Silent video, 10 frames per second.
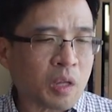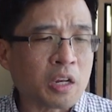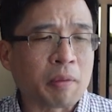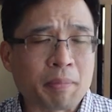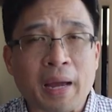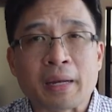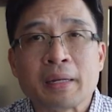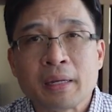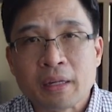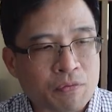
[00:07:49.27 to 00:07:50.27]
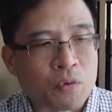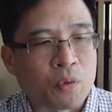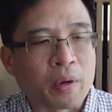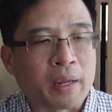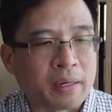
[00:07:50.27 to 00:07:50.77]
Not bad
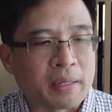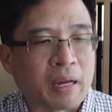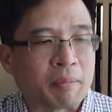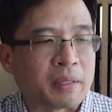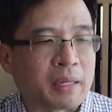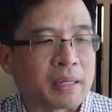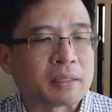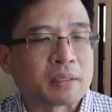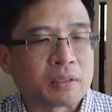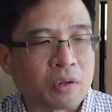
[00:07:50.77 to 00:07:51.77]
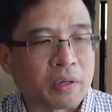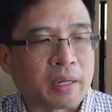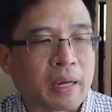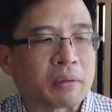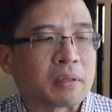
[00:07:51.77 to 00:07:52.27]
for an endowment that's
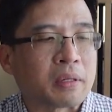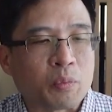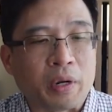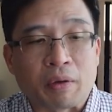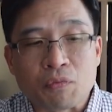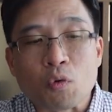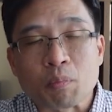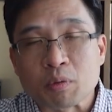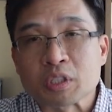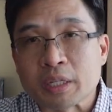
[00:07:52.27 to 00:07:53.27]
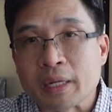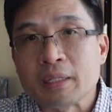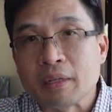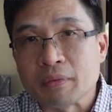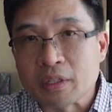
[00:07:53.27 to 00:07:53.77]
starting out with a
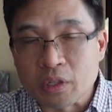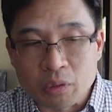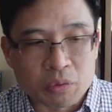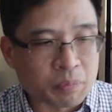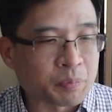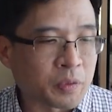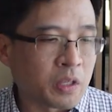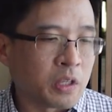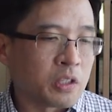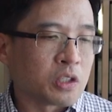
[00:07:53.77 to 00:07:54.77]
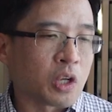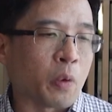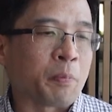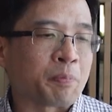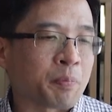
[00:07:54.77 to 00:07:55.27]
4% dividend yield. So,